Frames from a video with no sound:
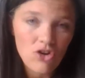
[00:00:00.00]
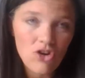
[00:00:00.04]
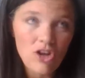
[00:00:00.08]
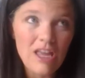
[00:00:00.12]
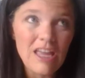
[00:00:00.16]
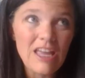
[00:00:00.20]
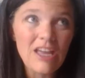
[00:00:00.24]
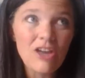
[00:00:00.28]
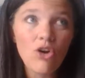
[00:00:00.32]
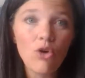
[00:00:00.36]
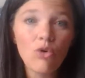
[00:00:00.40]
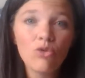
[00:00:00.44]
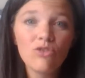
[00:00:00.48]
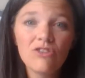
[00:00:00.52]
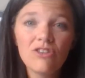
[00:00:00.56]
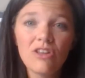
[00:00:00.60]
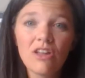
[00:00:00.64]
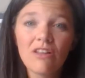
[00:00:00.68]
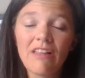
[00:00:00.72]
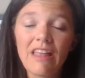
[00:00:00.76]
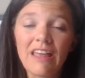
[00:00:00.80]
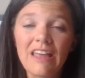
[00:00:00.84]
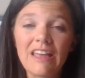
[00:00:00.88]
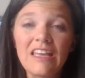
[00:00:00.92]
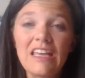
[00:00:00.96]
he goes to
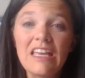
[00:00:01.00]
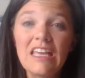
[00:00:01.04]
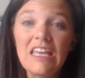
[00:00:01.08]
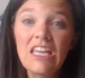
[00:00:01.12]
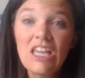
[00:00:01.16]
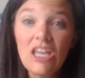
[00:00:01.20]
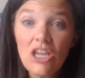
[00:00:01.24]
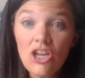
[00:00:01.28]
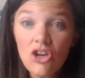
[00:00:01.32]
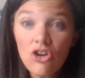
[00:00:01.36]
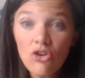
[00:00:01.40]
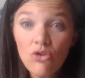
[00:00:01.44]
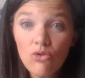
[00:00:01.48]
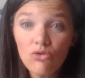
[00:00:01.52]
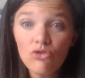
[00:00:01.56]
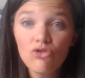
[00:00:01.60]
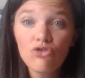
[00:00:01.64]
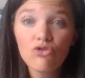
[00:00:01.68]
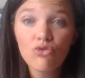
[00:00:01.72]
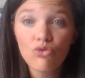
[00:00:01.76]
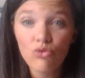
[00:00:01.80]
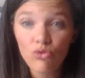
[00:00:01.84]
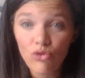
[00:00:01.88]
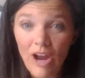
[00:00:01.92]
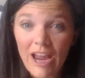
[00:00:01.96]
like huge,
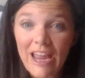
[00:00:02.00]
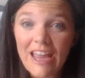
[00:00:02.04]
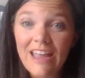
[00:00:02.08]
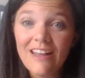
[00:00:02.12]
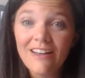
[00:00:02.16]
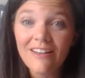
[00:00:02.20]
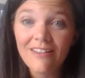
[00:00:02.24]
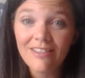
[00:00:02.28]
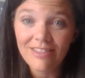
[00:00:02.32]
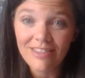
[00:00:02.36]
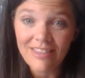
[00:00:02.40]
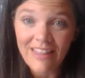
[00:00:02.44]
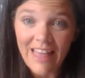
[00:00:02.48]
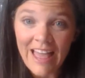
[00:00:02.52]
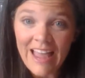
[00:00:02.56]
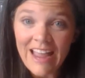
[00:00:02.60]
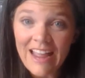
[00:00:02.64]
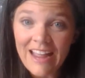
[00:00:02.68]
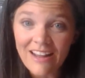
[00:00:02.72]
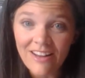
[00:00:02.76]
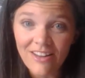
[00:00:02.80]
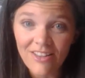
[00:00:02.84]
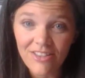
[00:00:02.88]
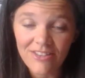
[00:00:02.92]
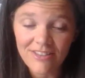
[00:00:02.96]
great
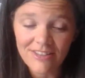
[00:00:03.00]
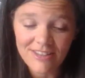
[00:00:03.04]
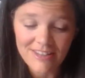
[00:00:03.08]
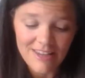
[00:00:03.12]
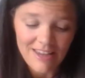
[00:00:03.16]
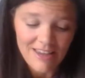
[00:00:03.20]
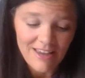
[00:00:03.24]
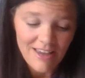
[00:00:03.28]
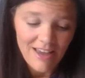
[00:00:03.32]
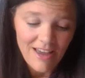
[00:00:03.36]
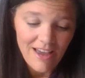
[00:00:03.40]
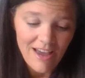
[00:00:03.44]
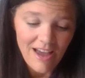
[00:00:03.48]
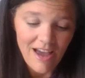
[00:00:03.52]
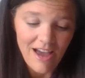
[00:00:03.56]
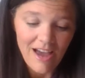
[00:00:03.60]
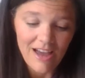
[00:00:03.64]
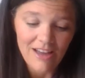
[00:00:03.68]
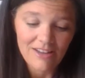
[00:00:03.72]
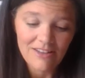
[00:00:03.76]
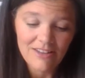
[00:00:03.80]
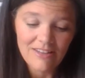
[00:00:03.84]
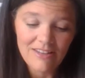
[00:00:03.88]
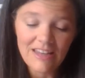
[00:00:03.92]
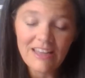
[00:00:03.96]
lengths uh,
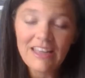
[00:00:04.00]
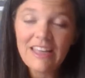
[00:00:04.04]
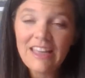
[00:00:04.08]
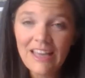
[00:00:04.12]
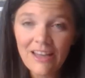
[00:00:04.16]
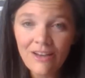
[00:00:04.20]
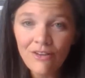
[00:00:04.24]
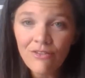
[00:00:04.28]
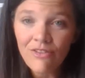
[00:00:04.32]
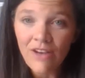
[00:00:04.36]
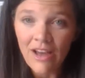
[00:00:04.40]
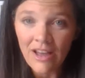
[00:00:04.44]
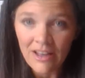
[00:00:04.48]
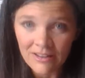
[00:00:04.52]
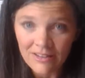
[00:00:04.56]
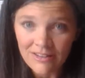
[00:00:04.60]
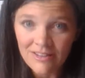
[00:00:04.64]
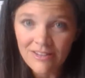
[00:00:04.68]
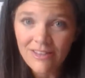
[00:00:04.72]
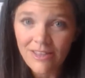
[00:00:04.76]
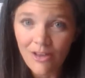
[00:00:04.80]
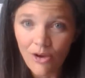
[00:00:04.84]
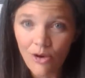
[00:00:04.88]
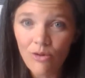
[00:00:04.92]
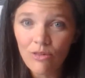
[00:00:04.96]
to give
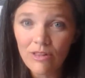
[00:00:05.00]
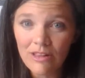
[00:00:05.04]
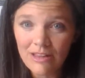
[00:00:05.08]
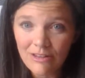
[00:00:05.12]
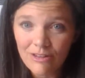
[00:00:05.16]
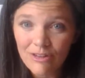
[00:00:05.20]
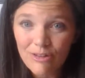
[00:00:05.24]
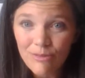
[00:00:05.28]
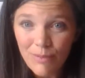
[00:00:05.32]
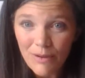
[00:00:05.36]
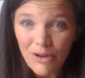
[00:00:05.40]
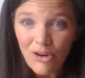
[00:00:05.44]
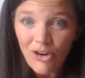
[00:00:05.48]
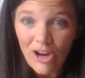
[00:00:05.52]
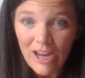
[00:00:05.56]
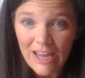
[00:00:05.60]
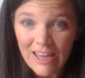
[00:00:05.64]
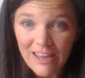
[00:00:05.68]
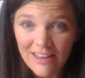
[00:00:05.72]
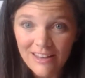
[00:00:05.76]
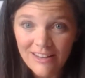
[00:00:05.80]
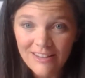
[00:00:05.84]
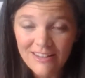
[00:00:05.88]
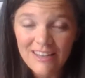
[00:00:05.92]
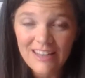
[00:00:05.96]
us the Holy
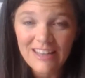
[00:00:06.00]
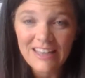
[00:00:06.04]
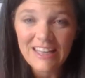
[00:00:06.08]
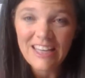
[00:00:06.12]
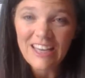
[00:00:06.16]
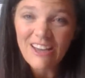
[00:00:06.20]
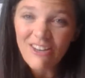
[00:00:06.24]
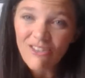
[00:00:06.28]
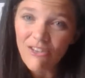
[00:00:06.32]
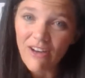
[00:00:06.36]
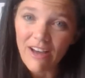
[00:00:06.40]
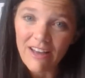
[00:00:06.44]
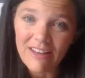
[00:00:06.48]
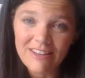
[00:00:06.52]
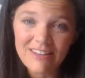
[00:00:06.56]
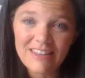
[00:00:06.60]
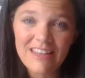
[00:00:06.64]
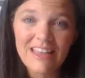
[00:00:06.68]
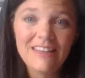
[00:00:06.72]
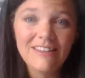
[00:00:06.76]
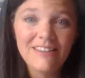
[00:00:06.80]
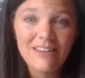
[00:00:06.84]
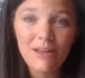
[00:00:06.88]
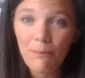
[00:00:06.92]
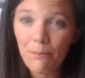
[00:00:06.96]
Spirit, to give us
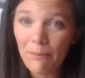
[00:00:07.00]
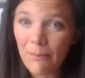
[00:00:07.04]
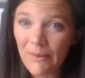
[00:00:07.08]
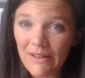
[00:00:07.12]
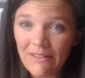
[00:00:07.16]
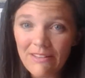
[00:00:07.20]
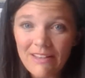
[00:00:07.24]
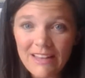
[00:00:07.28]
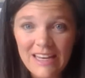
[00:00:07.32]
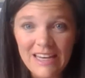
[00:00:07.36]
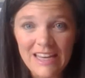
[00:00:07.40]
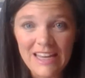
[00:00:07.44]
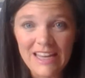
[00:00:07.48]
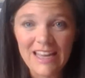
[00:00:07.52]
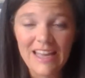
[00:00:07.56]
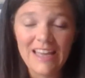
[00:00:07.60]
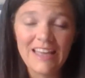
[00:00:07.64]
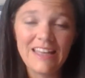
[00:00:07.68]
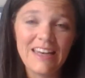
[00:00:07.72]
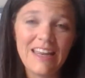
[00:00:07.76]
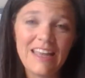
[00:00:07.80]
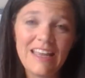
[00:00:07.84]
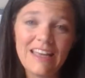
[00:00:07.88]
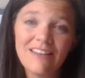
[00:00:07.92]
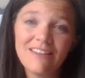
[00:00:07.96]
his ability
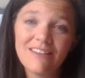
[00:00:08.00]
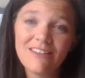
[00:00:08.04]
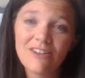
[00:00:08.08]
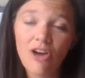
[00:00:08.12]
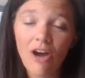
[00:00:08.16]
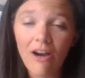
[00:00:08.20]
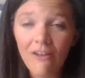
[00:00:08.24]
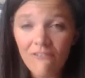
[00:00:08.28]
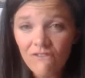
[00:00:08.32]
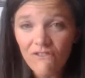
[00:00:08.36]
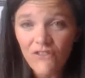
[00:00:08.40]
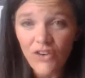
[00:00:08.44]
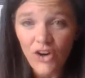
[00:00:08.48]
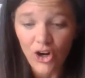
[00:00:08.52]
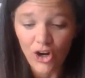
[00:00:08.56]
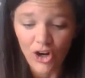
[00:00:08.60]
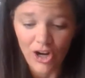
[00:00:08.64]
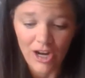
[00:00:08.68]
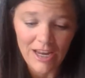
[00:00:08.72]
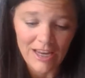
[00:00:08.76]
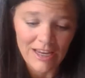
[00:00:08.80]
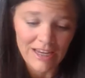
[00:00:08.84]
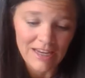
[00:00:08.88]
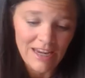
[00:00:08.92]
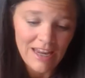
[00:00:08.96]
and his comfort
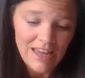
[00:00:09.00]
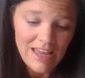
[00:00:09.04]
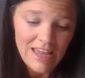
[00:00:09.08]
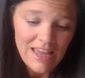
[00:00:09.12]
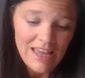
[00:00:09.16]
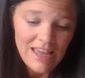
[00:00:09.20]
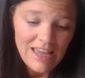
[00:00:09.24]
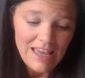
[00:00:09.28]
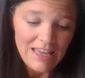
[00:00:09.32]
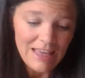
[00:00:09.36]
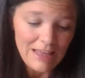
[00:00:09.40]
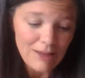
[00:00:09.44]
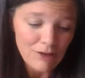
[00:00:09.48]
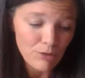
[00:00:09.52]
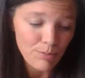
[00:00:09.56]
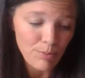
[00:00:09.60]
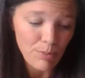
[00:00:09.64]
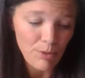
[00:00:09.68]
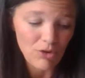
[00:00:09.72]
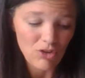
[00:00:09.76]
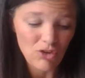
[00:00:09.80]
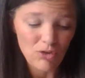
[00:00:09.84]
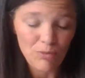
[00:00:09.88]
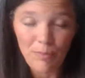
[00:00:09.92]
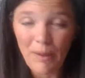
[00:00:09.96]
and his
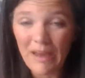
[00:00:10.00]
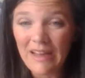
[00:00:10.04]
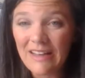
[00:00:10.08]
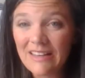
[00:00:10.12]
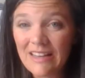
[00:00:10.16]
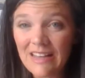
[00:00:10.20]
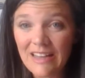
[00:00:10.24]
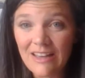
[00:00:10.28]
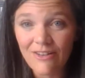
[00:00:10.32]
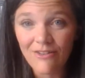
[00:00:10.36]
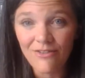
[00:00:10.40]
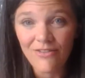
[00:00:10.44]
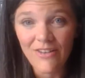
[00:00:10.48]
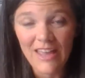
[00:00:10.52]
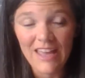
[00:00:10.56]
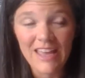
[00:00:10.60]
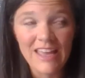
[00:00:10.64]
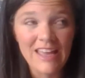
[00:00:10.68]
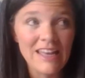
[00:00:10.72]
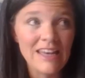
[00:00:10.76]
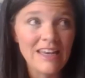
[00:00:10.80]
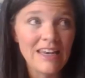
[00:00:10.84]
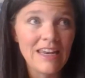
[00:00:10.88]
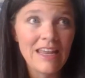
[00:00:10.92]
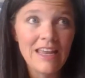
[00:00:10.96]
perspective
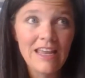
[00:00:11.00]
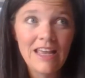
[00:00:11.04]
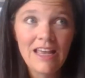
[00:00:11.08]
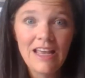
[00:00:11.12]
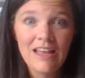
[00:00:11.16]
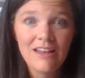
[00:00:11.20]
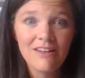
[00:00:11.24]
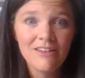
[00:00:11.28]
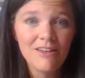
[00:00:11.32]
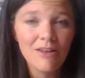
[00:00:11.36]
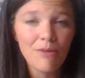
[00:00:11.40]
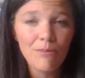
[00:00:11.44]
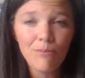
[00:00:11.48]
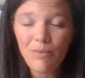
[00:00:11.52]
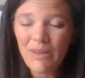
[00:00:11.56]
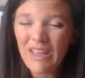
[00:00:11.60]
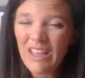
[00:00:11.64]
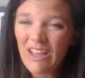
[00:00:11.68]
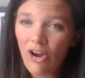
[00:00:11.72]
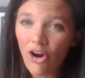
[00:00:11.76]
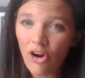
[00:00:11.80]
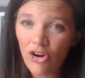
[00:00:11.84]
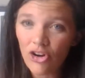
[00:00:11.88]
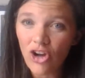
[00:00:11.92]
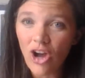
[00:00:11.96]
and to
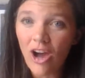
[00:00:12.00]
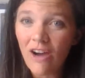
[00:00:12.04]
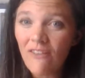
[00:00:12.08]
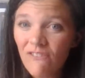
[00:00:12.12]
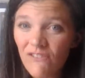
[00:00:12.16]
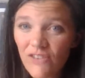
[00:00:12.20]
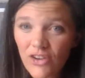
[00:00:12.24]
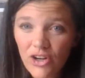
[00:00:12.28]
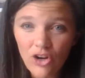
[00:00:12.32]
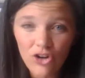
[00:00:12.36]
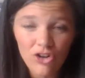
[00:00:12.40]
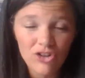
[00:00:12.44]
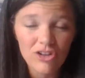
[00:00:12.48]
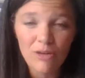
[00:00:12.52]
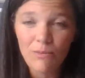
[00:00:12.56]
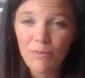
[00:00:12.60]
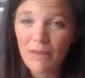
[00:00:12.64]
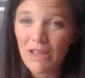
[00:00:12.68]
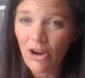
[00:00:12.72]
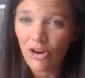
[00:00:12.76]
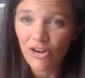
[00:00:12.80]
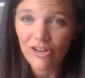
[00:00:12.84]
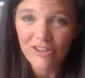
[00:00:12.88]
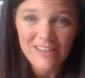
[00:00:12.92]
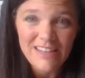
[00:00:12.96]
be our comforter, to
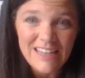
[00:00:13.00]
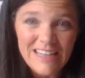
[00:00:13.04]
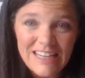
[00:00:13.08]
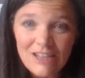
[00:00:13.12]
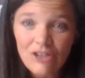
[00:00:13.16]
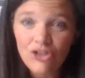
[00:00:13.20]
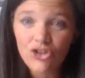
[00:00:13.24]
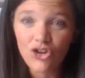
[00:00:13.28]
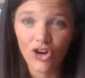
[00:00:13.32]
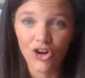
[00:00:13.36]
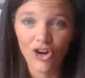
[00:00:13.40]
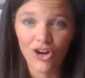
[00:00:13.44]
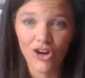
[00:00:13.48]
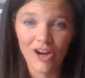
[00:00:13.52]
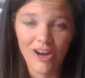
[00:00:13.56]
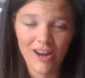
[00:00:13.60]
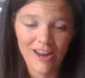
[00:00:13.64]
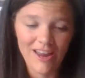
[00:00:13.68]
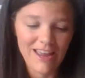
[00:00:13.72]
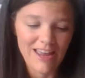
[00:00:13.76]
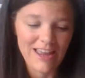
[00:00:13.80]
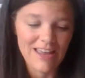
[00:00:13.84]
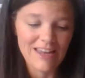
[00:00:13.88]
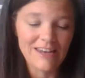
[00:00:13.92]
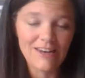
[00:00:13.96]
be our teacher
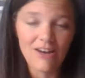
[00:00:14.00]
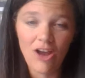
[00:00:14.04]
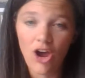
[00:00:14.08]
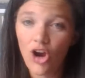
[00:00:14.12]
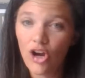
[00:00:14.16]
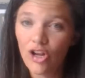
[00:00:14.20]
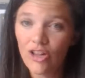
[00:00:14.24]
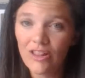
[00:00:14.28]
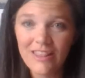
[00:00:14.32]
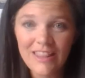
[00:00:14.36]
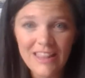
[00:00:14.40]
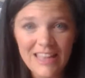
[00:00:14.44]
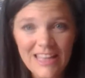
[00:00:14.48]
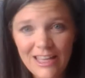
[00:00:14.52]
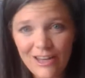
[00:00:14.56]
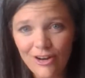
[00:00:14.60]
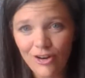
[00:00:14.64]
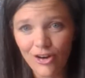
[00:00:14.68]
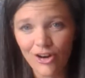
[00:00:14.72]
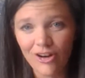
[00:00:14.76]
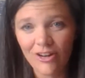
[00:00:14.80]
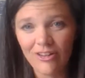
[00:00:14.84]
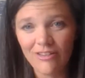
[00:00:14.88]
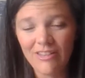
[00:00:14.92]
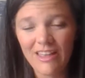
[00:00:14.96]
and our
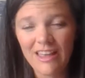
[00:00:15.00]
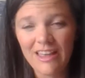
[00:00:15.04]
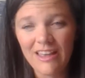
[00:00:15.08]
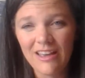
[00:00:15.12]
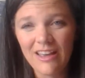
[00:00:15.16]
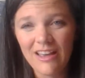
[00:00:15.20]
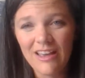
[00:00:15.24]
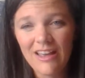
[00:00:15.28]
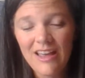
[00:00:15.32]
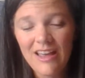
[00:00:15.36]
leader. Like,